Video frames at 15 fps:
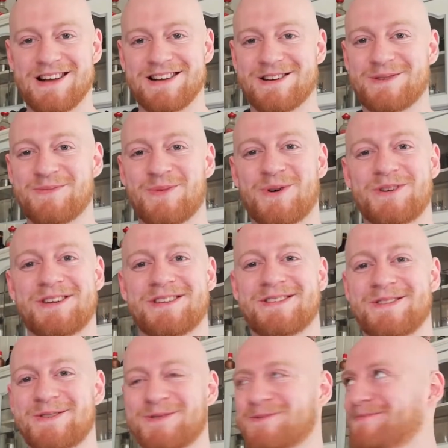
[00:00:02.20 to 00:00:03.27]
Good morning
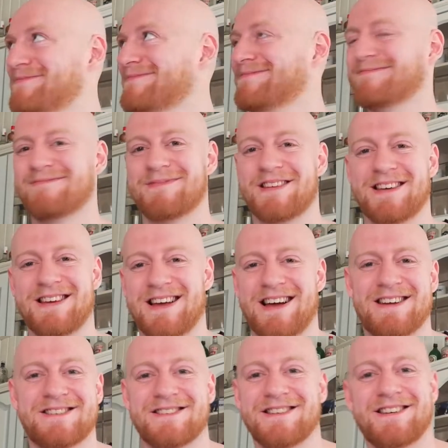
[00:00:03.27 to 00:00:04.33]
to
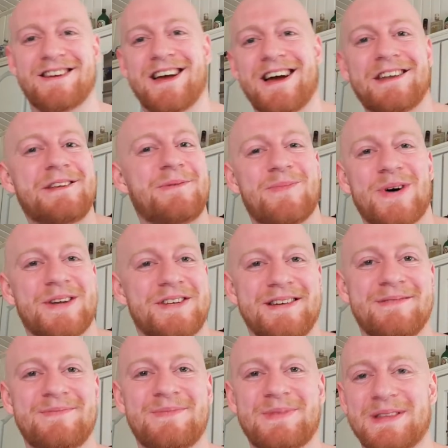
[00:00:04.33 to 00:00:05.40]
actually
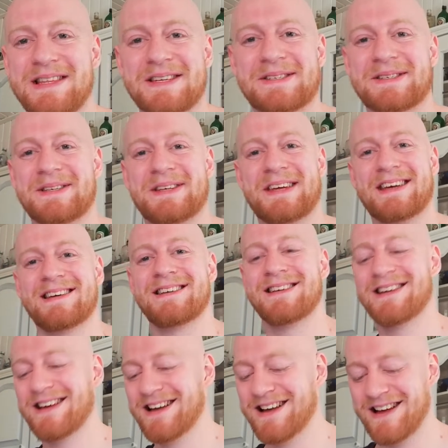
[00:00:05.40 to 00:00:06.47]
anybody listening.
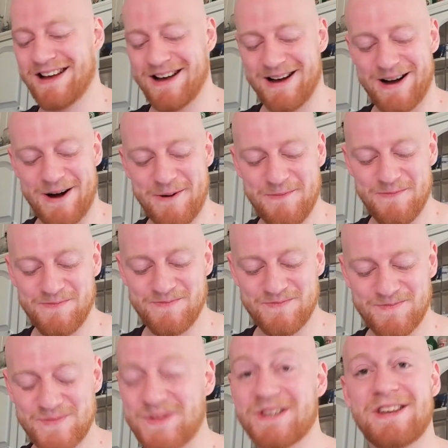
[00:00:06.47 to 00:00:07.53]

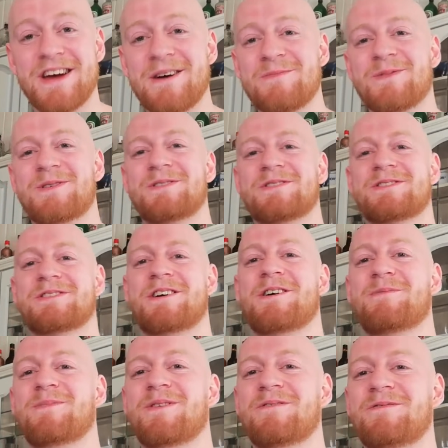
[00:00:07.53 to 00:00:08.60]
Today I'm going to share
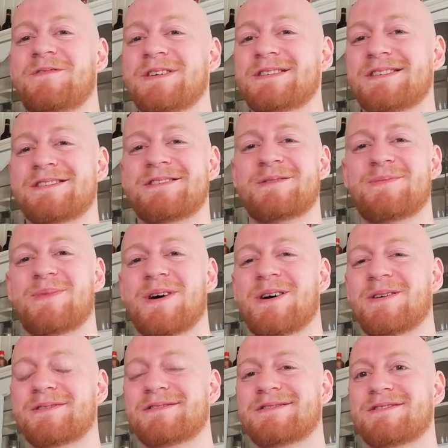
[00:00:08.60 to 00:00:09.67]
my vision
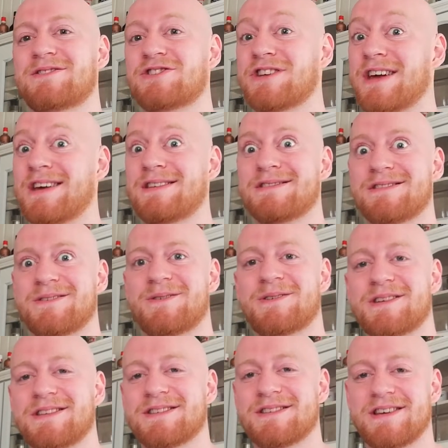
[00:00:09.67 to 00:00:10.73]
about change in
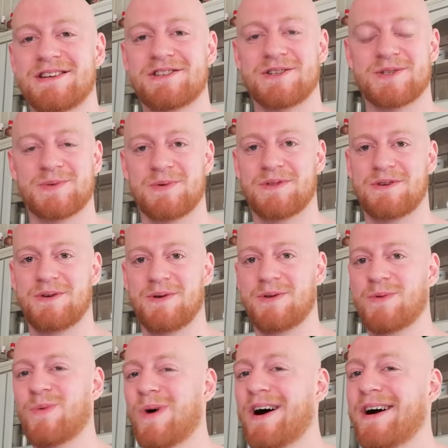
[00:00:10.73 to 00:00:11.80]
organizations with you
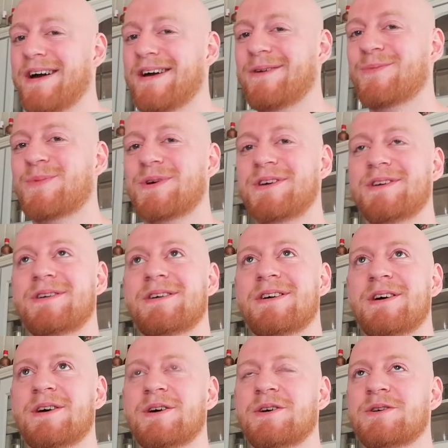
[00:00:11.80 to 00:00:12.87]
and why we
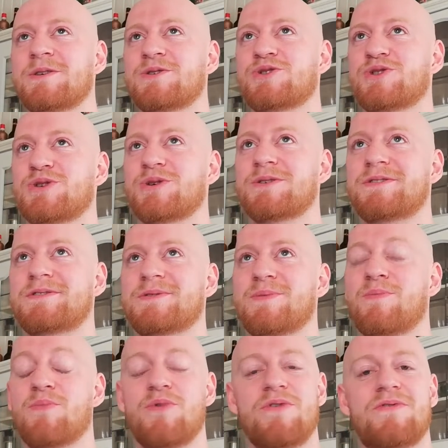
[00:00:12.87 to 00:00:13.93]
should
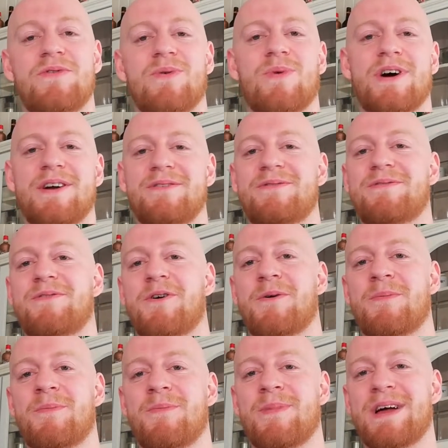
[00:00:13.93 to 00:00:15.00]
move away
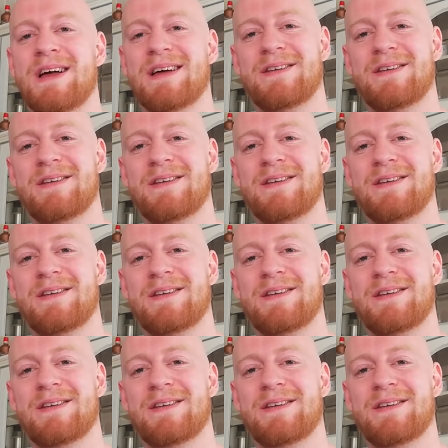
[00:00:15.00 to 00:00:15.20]
from